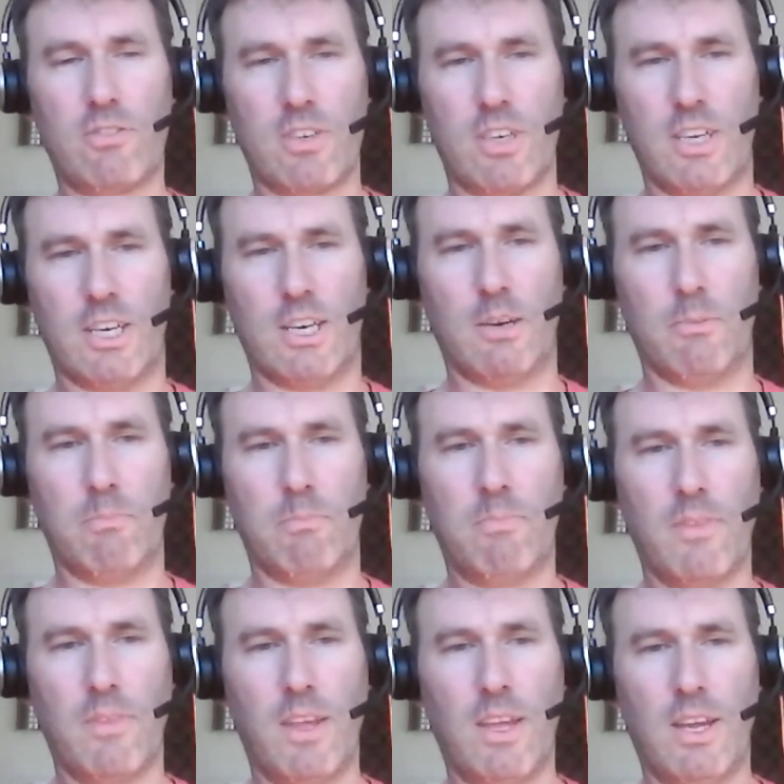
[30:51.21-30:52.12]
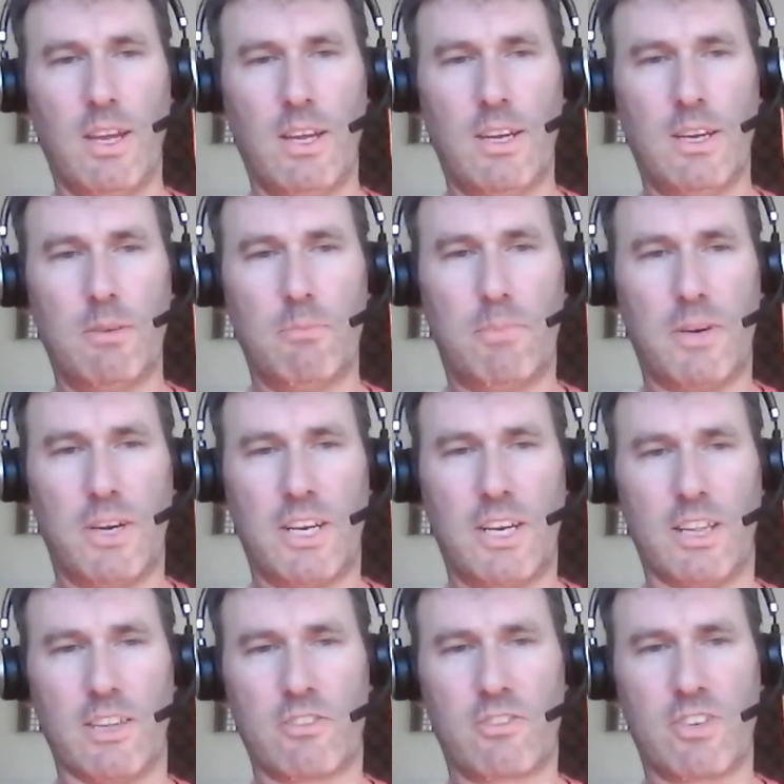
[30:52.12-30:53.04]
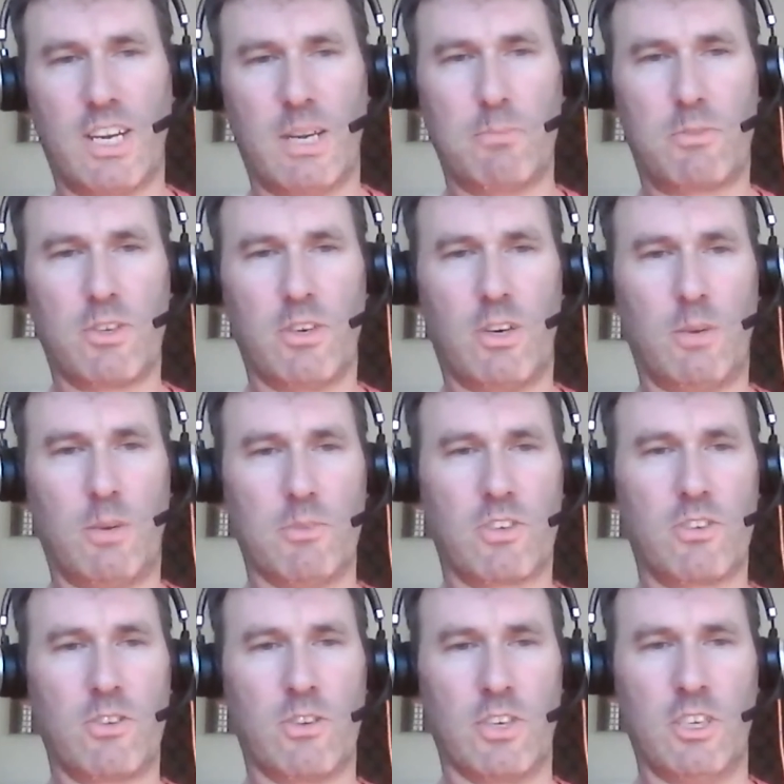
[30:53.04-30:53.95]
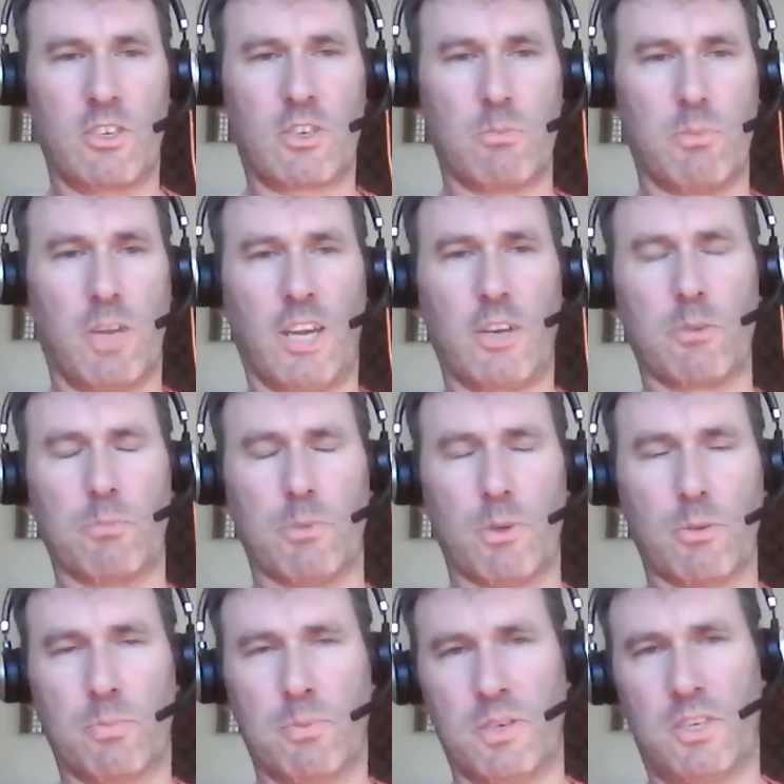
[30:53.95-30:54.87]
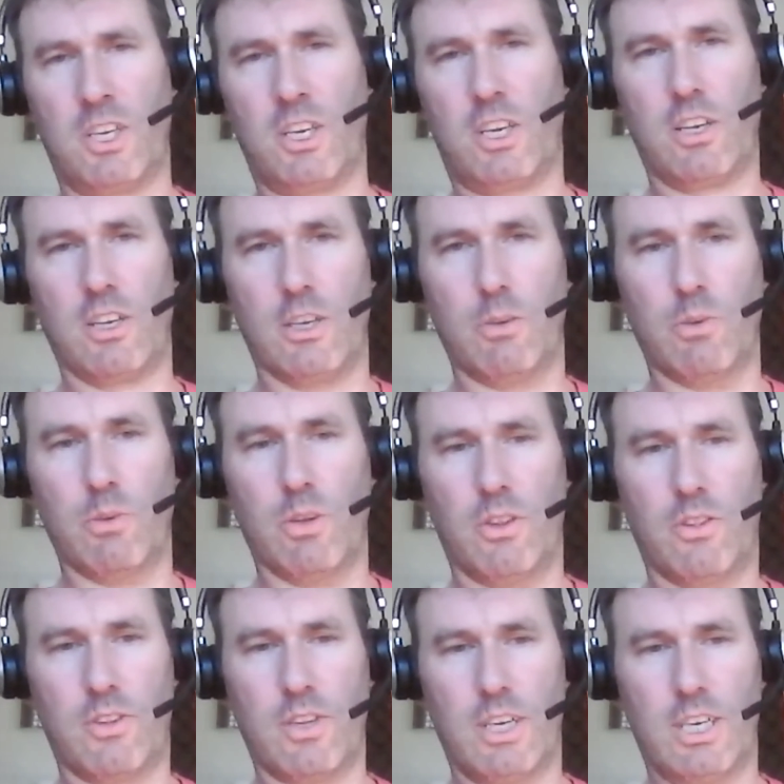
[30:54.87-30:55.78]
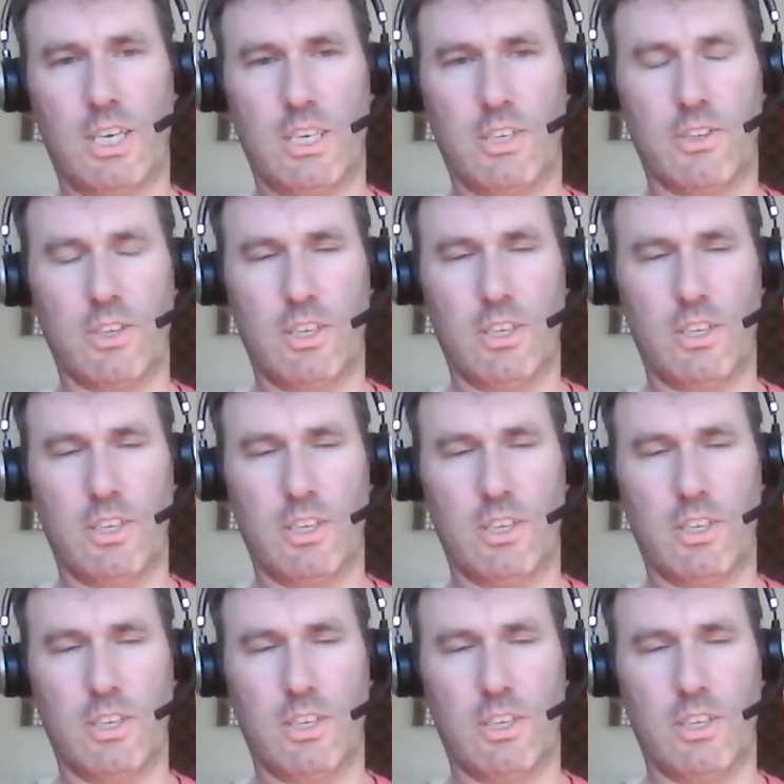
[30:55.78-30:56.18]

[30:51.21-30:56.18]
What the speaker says: But at the same time, it's not insurmountable, particularly with the